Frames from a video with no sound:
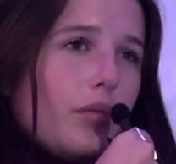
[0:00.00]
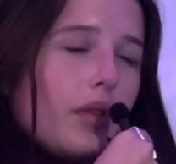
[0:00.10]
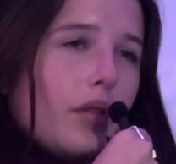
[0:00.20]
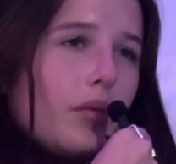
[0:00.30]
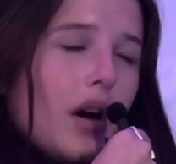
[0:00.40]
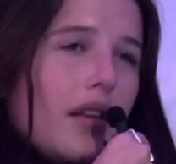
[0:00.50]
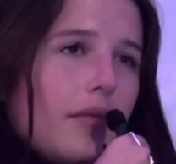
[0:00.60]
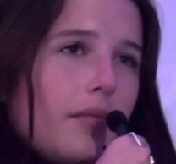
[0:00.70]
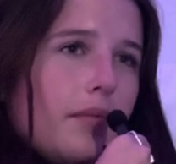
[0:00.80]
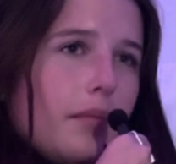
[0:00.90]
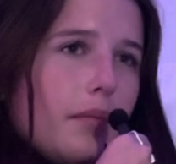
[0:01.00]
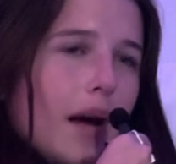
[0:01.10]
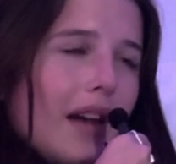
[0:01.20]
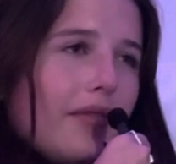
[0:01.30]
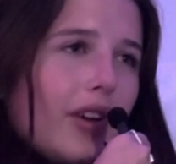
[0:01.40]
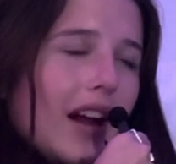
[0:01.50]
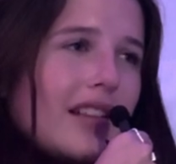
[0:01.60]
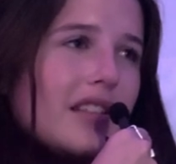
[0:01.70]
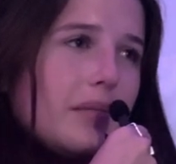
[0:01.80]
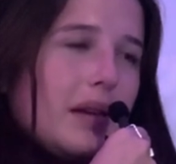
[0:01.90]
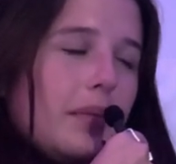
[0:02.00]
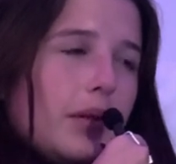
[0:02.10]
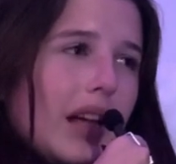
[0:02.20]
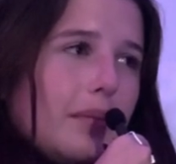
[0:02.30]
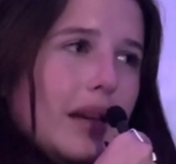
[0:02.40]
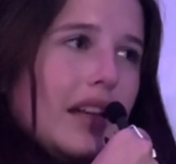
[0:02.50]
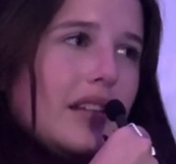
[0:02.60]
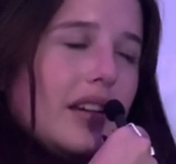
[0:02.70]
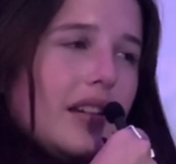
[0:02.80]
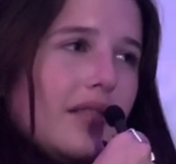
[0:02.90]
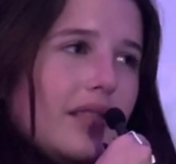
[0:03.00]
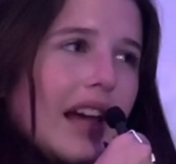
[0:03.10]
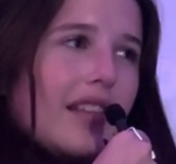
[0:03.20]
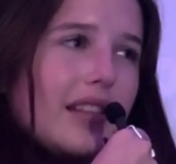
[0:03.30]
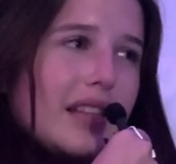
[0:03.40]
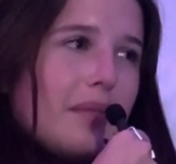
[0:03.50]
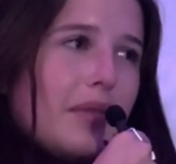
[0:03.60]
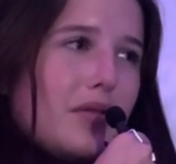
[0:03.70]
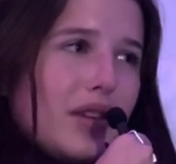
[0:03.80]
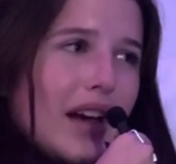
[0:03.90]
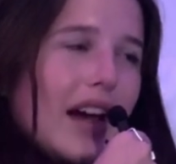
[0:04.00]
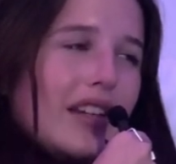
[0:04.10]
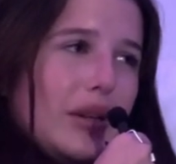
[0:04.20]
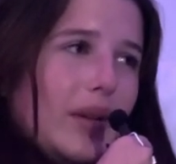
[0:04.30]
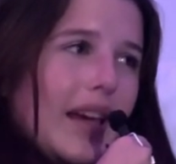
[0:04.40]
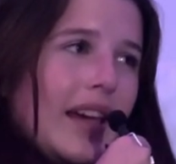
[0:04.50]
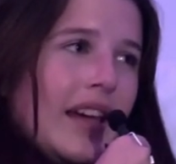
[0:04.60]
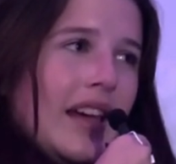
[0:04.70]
want my friends and people I meet to like the same music I do. Like,